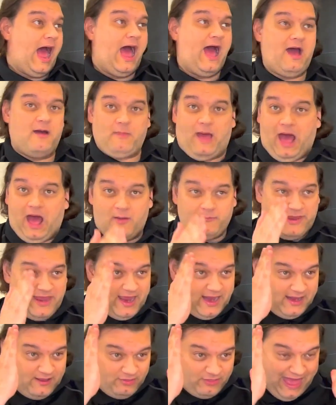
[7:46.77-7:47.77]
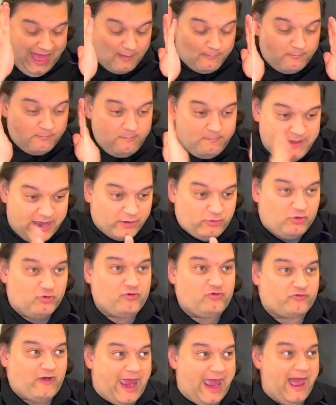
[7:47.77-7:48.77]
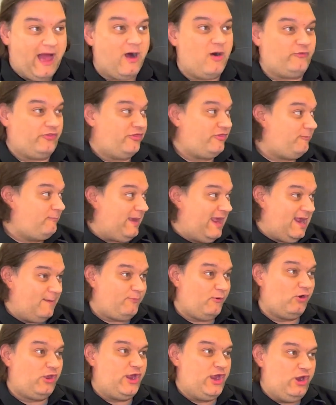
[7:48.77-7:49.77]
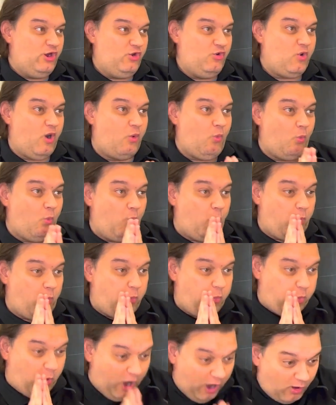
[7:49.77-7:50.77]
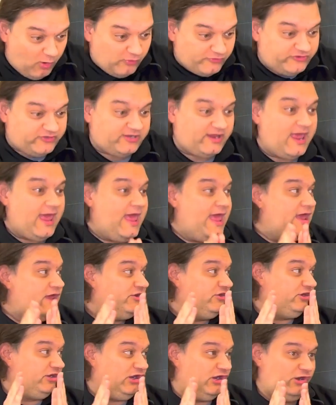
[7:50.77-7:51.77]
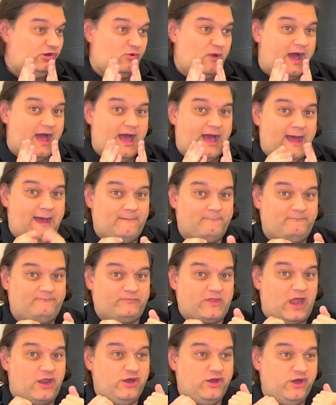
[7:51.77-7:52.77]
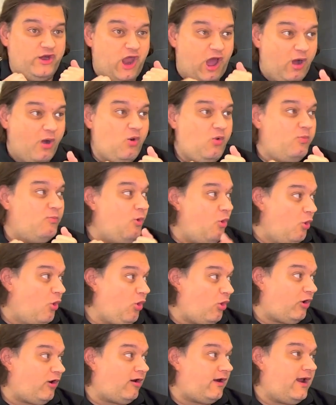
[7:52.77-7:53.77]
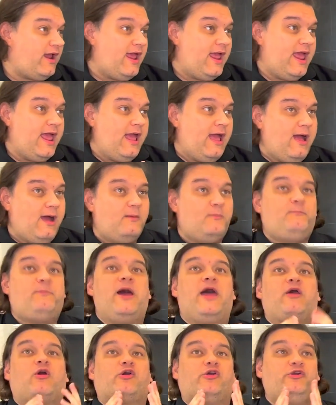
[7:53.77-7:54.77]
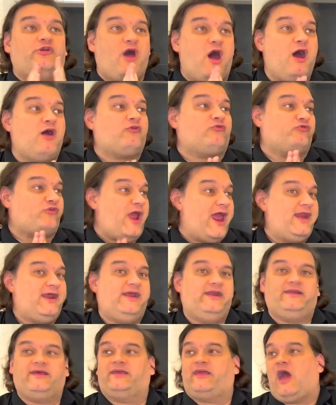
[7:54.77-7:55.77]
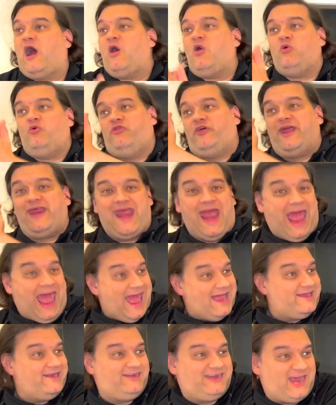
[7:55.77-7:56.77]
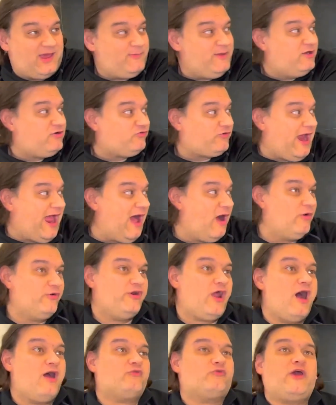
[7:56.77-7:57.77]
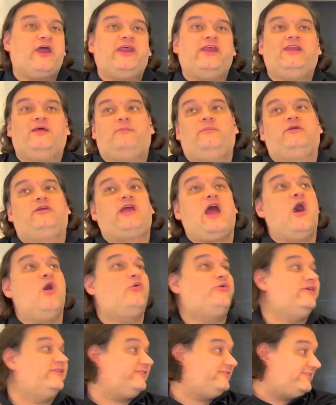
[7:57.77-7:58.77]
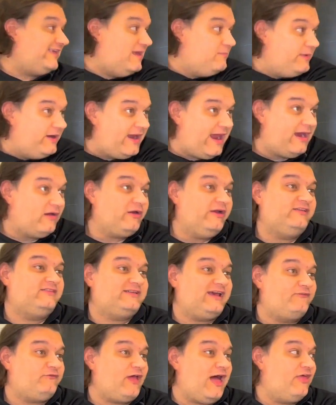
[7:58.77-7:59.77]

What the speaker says: I'm hitting that middle ground, the people who want to know more, but are not ready to go the academic route, not ready to go to seminary, stuff